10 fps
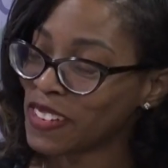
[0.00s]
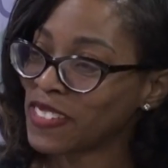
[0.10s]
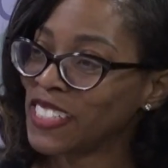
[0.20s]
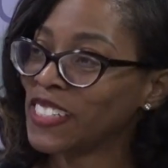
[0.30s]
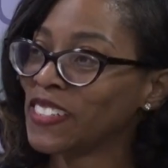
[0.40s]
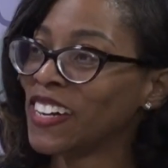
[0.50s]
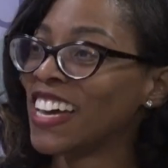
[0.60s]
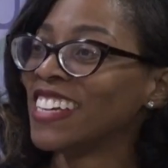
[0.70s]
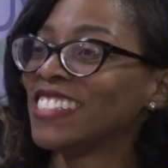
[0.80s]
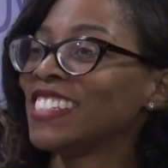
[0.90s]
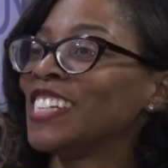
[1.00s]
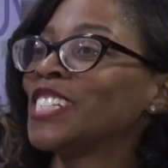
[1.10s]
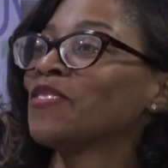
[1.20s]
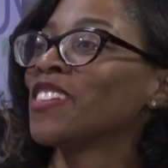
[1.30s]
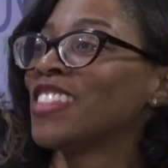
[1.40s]
What would you
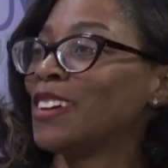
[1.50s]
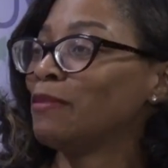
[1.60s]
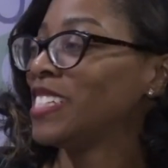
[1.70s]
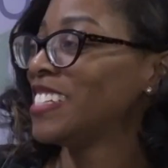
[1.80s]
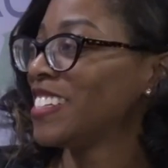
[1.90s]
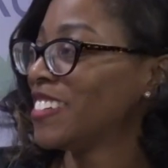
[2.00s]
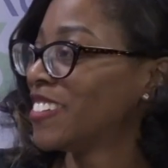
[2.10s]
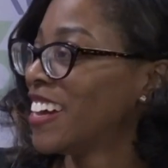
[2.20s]
suggest for them to do?